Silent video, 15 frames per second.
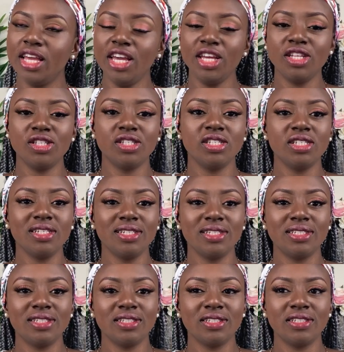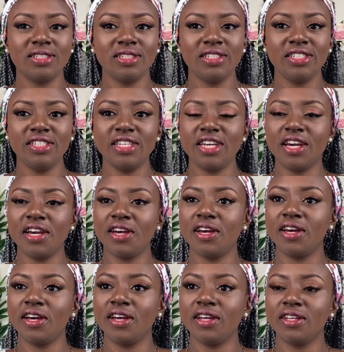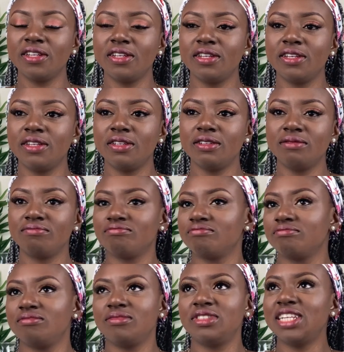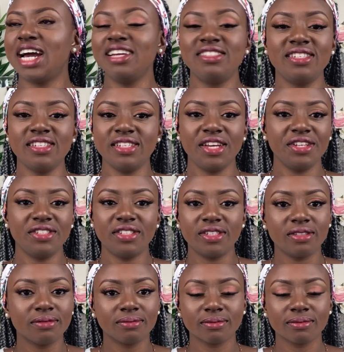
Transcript: in year 1980.